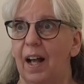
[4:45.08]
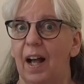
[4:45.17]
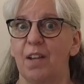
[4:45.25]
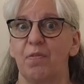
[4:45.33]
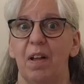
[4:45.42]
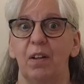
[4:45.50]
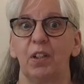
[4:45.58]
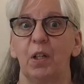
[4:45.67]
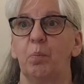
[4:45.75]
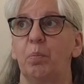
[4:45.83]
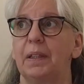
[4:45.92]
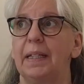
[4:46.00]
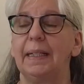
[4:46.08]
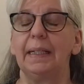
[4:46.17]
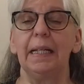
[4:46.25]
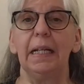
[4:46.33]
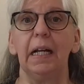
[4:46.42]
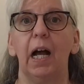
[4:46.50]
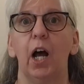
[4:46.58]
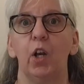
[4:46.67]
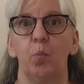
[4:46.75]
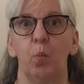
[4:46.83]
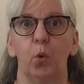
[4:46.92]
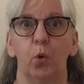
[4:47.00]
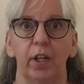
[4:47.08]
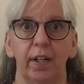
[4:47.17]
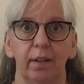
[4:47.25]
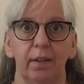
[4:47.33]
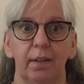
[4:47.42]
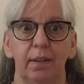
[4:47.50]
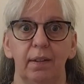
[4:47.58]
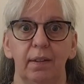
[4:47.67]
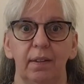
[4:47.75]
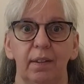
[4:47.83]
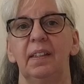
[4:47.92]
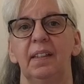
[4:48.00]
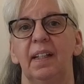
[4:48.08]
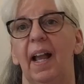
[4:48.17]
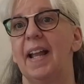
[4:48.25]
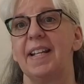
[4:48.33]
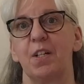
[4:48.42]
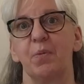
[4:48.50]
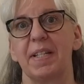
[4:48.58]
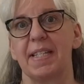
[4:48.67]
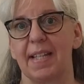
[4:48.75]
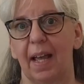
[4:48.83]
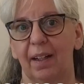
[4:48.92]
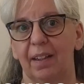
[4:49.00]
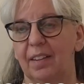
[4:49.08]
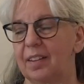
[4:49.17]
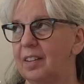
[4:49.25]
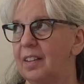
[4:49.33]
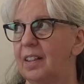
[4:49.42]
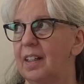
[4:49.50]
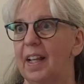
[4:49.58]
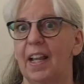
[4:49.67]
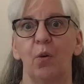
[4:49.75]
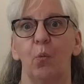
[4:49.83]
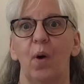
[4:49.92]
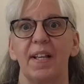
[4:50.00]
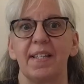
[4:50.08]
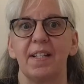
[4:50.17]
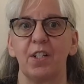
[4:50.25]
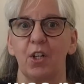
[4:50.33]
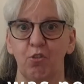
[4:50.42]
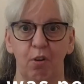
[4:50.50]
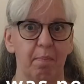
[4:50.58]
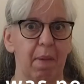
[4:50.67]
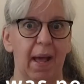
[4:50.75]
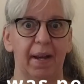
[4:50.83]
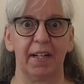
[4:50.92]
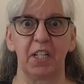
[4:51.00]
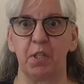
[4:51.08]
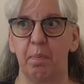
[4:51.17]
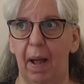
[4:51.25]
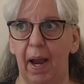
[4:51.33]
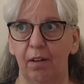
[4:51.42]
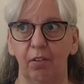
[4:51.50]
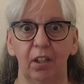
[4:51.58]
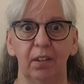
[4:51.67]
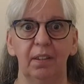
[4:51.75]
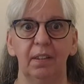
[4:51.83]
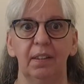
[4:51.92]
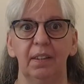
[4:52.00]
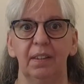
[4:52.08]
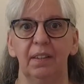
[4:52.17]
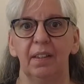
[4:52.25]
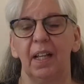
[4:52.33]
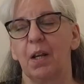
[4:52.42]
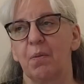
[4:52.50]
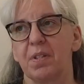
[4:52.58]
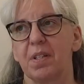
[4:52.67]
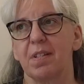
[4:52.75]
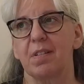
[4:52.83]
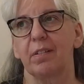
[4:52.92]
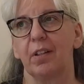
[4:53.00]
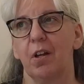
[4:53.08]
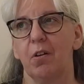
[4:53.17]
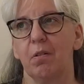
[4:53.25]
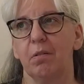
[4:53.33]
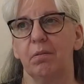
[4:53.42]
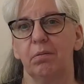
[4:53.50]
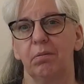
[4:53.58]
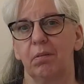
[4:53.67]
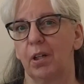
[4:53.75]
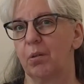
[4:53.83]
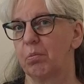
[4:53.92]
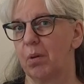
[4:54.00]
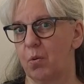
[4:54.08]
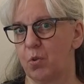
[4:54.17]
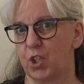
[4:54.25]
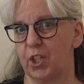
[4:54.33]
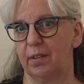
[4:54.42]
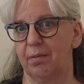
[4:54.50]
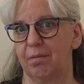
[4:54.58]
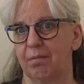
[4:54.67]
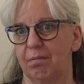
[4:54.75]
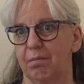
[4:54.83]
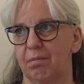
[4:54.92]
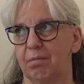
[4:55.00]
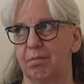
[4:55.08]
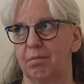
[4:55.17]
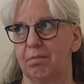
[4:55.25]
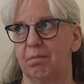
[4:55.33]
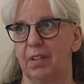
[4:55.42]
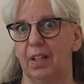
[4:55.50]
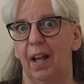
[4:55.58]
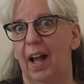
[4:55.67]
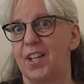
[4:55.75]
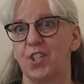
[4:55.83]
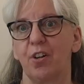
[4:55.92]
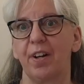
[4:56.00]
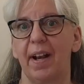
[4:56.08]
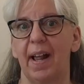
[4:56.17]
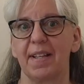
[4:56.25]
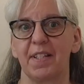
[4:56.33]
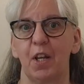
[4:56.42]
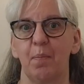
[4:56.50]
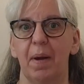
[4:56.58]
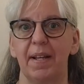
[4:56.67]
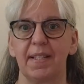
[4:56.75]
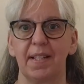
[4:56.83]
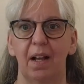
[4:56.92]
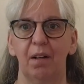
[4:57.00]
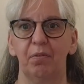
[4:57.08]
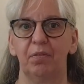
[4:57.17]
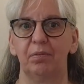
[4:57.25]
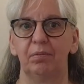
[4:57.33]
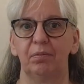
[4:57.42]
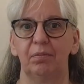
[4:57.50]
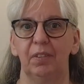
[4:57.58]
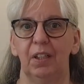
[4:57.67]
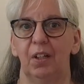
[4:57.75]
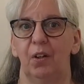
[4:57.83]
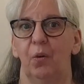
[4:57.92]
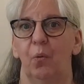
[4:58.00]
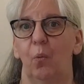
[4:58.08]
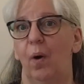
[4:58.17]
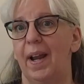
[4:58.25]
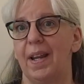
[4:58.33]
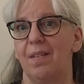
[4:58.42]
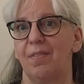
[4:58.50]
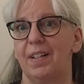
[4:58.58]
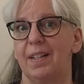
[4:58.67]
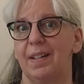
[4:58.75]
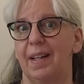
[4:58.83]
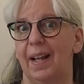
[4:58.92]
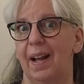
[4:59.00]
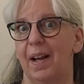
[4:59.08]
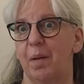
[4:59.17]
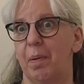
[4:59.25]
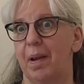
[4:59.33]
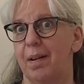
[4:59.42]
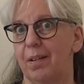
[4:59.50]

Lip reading: I felt completely unmoored. And it was subtle. It wasn't a dramatic spiral. It was a slow erosion. I started asking myself, Why even get out of bed